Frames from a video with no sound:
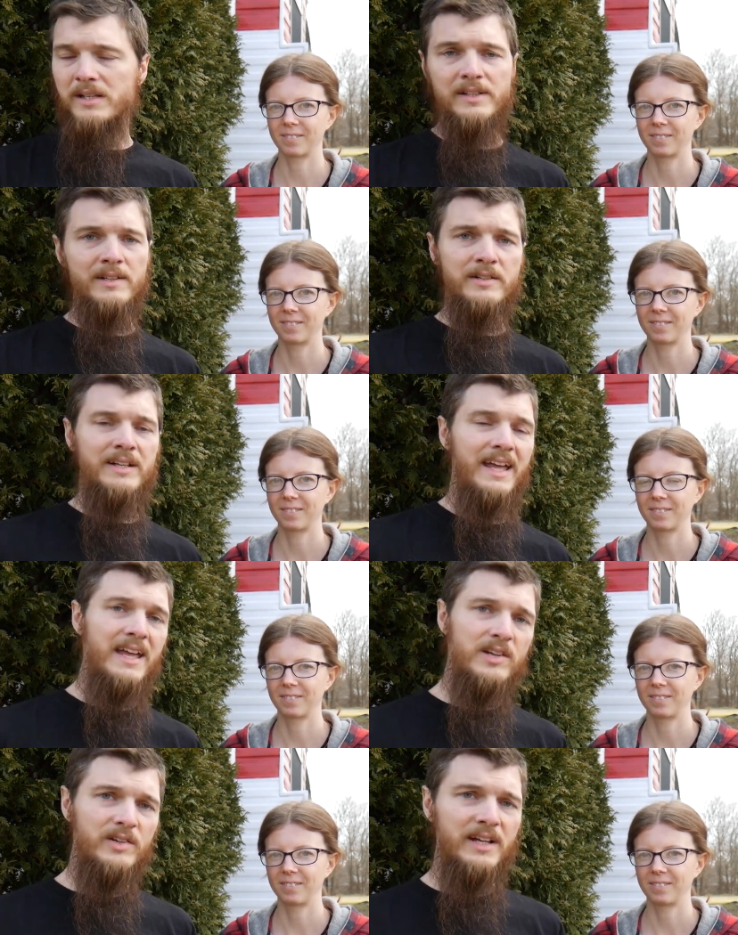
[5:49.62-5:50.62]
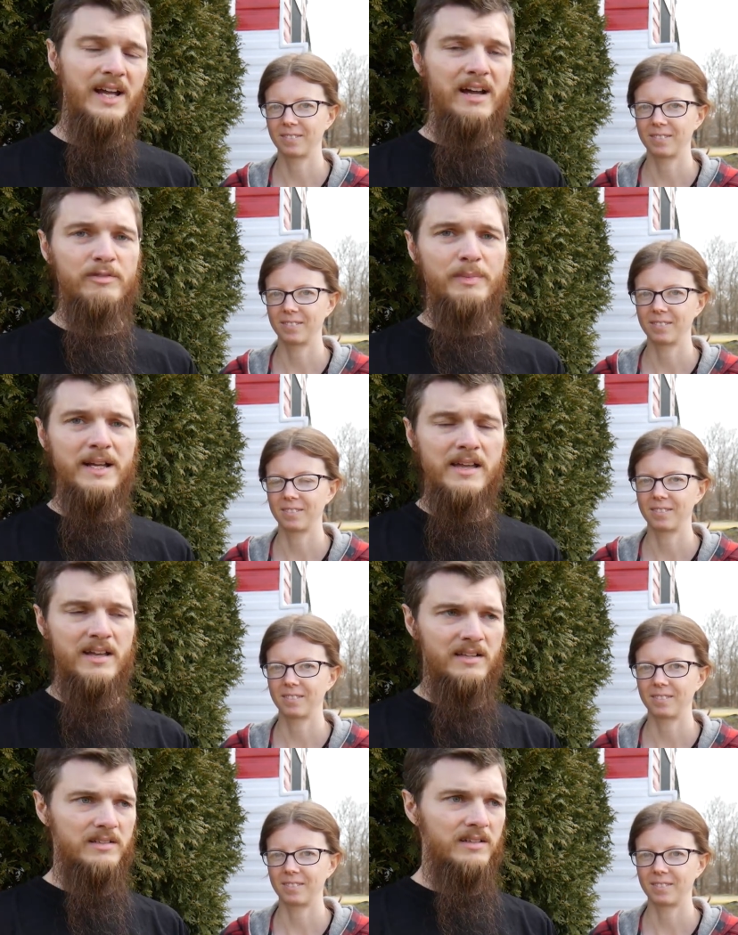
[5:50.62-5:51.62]
Speaker 1: cleared an acre and a half by
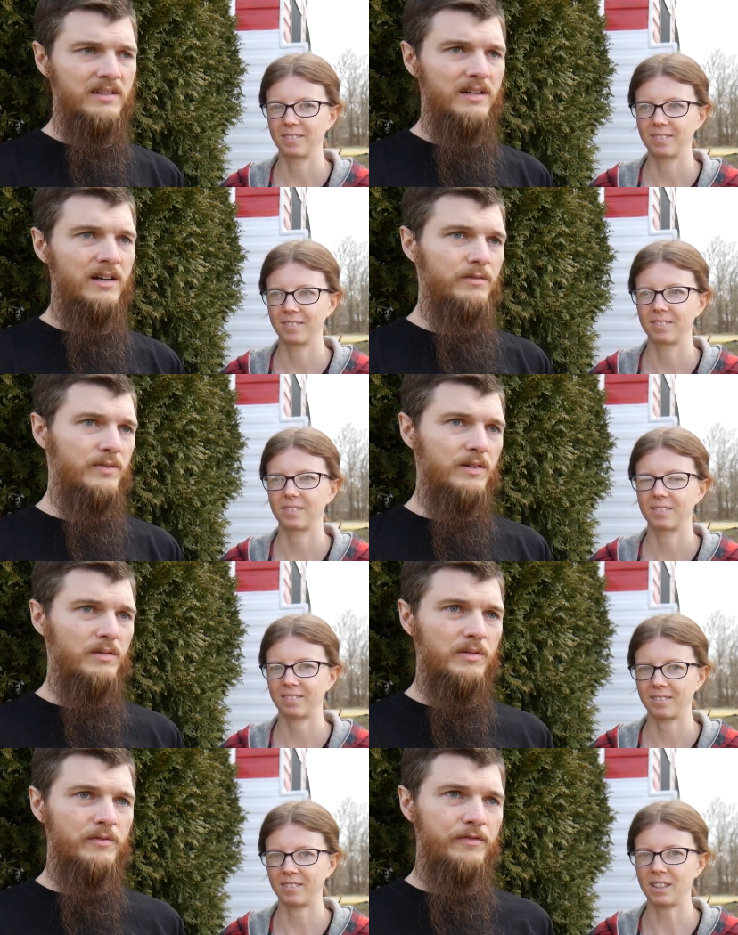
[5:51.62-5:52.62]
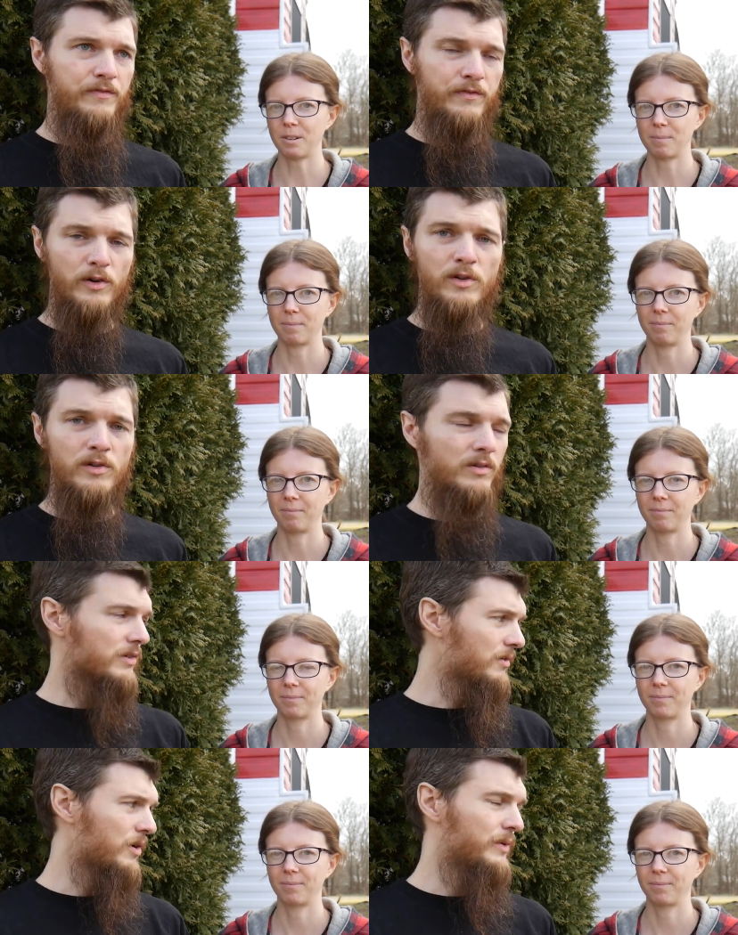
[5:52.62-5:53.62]
hand of yep. full
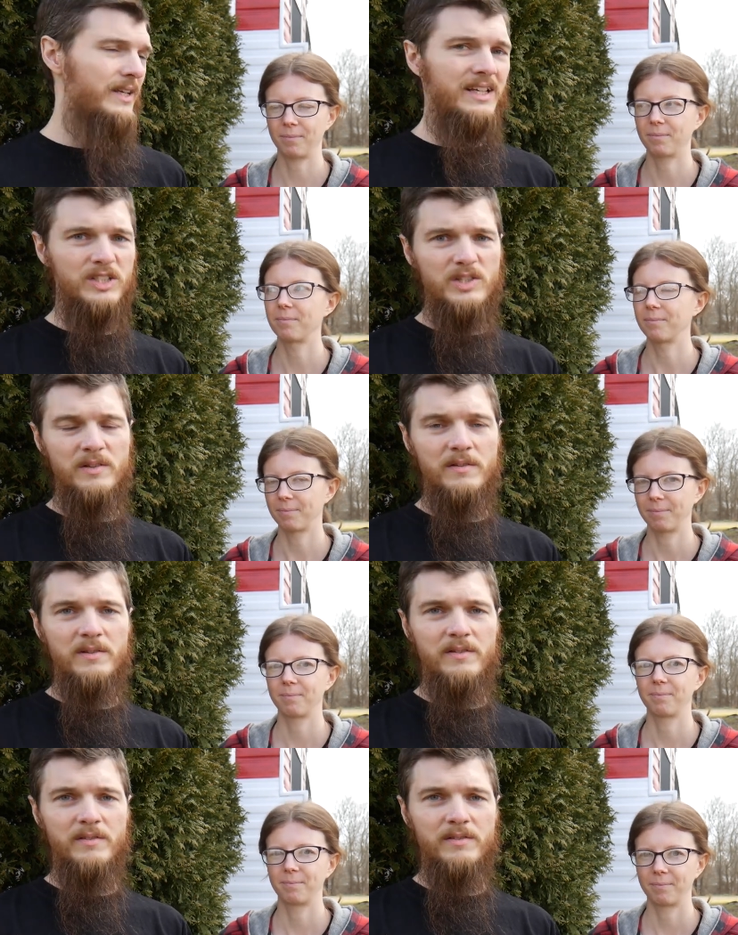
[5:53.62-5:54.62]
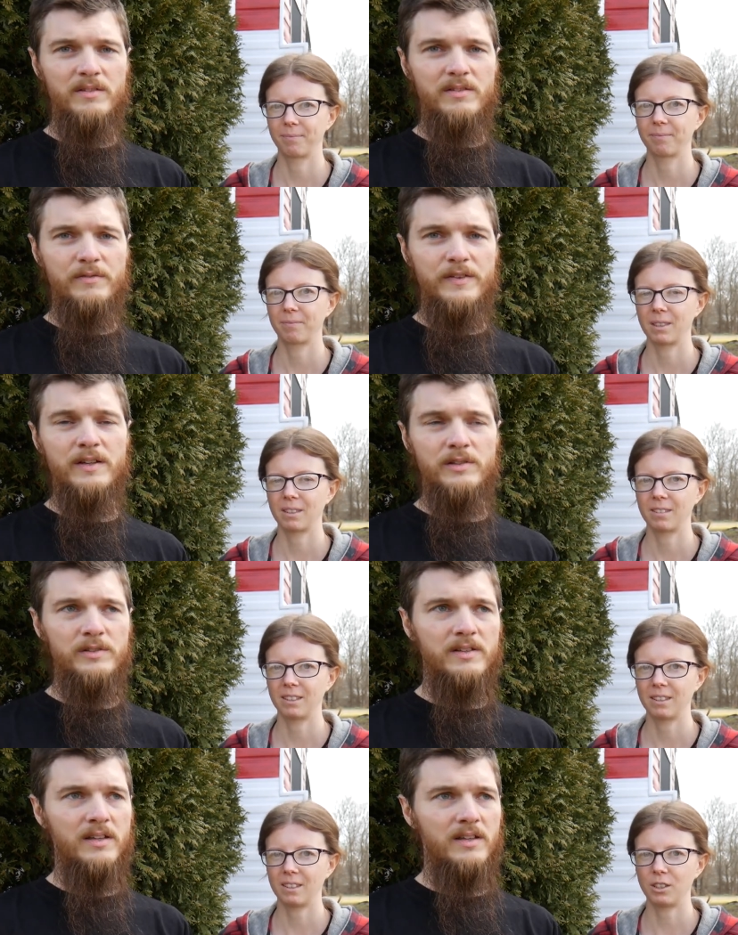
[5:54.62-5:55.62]
grown in
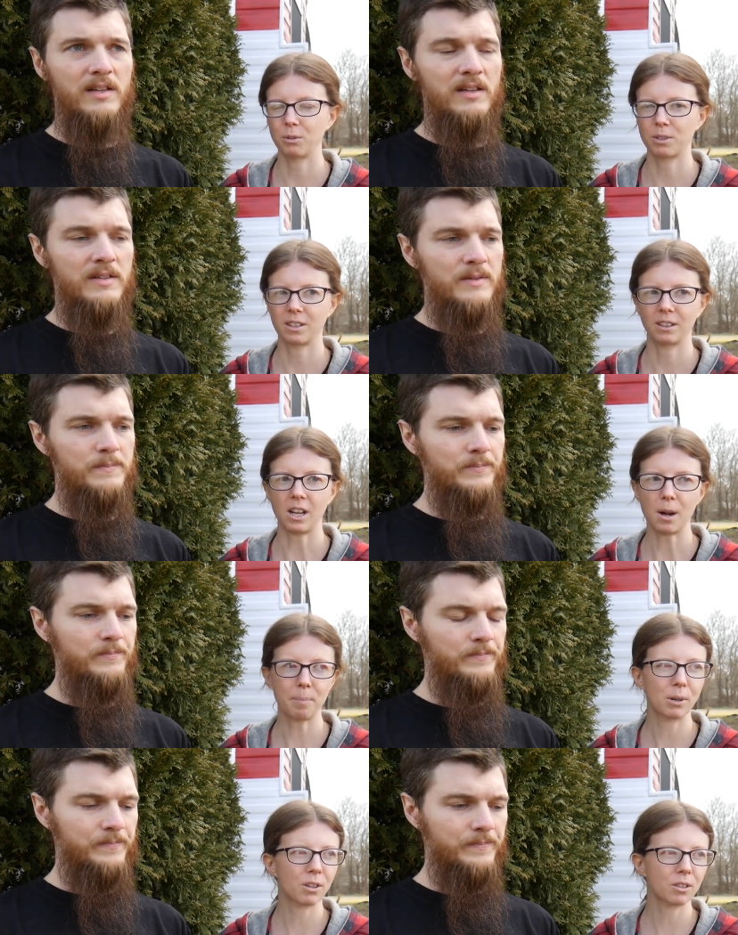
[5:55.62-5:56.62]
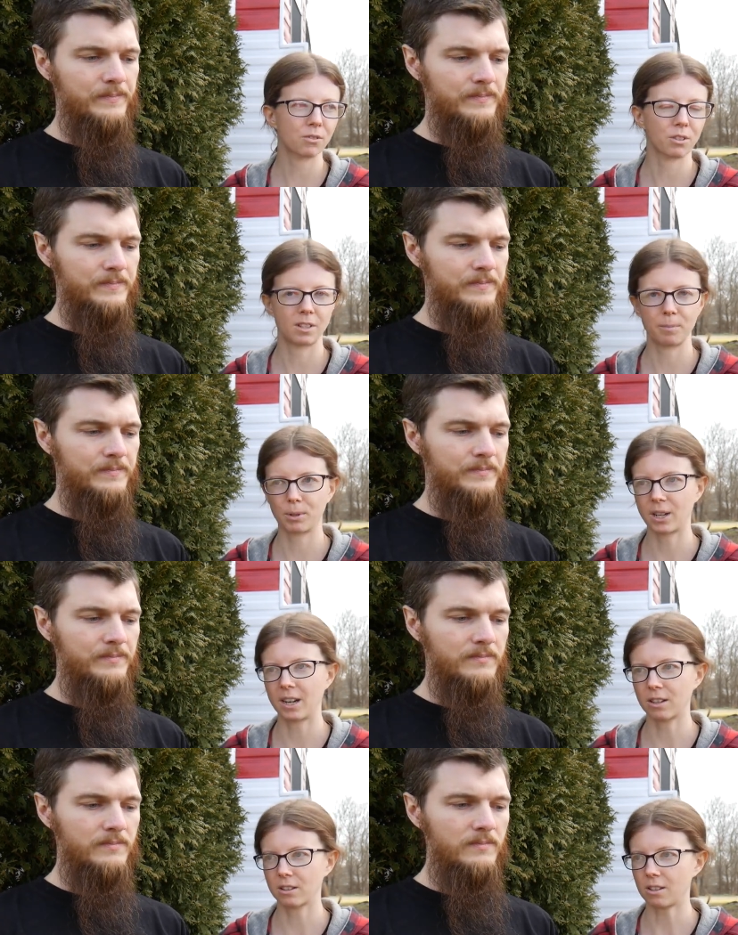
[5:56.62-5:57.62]
field
Speaker 2: using loppers,
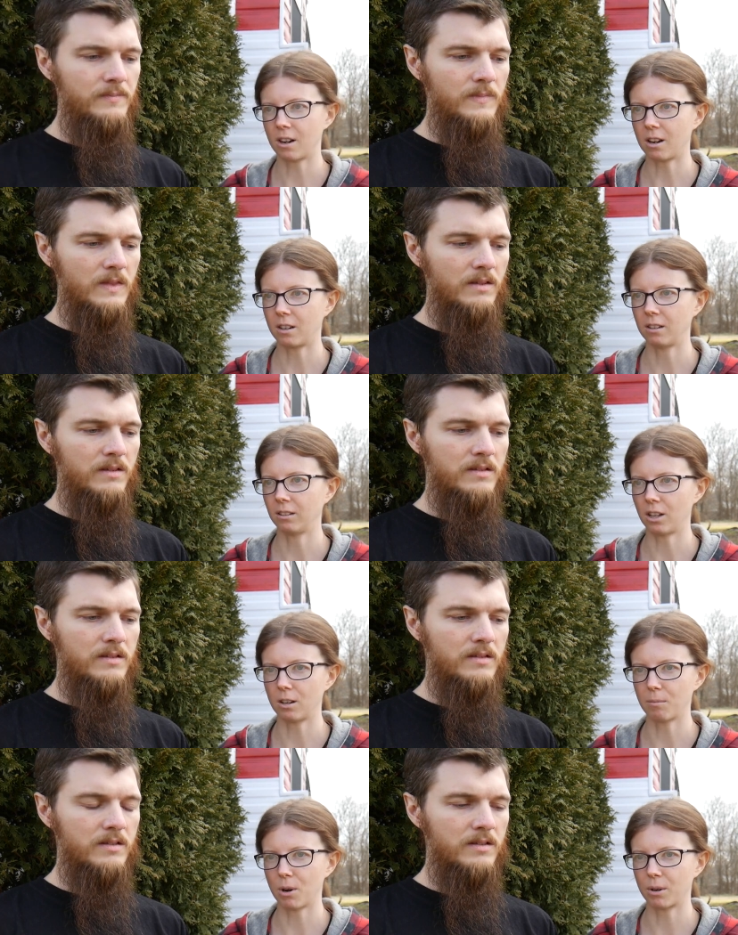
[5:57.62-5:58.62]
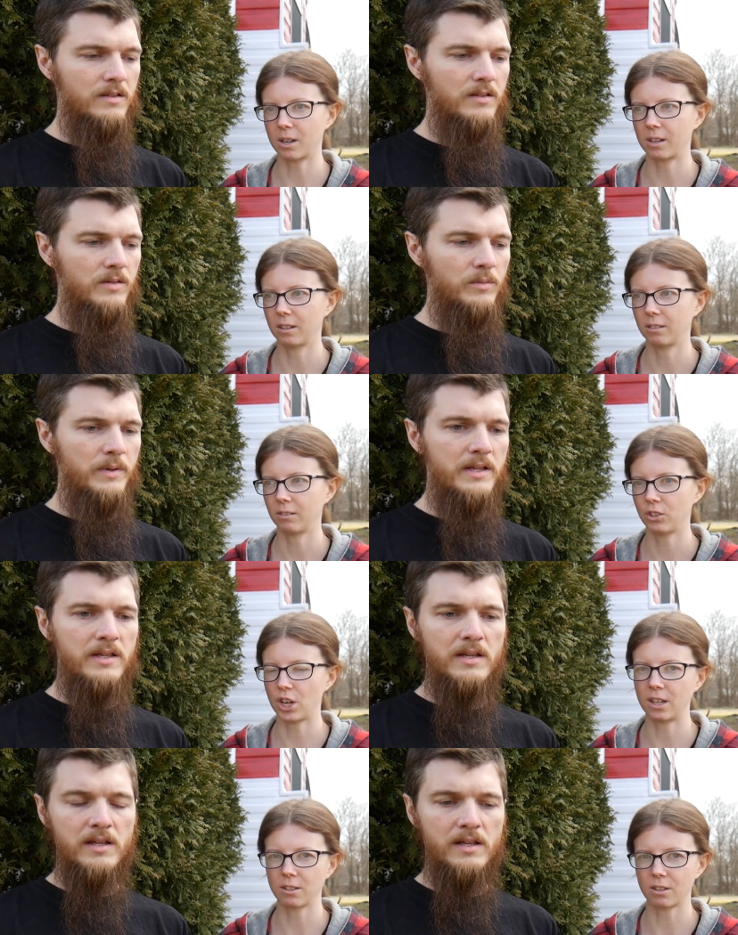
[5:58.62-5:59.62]
reciprocating saw, lawnmower, we,
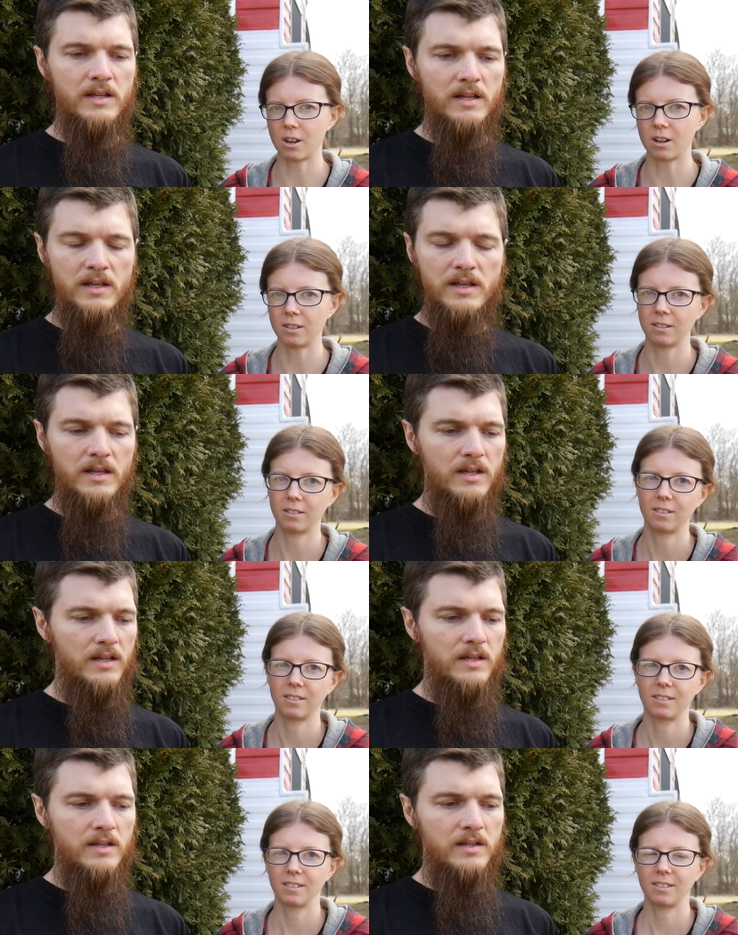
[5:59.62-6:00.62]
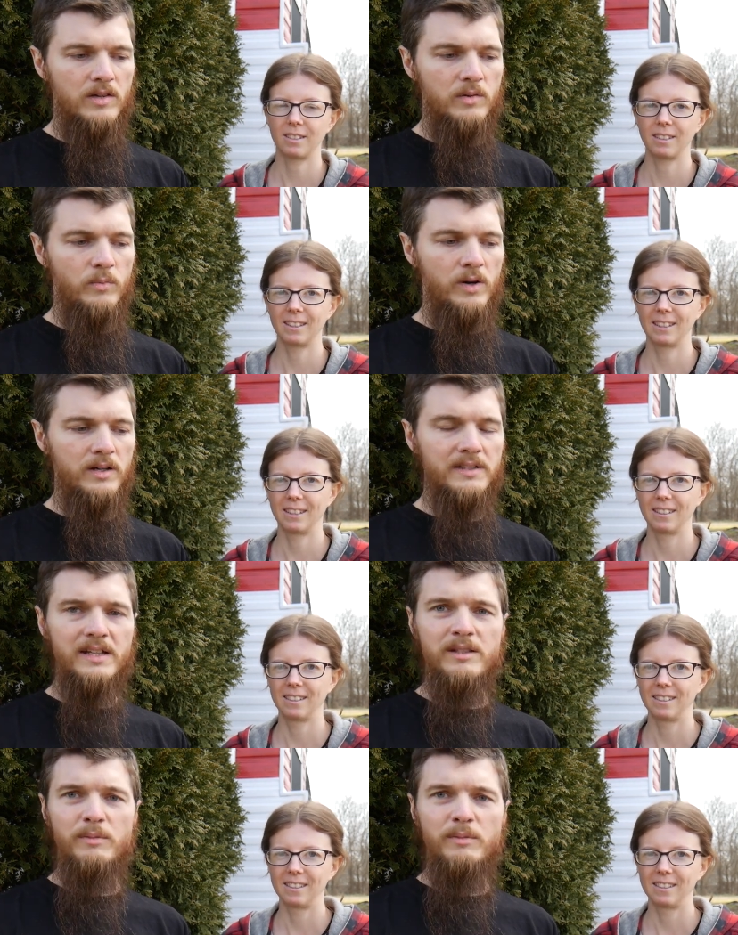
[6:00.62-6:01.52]
chainsaw
Speaker 1: worked on the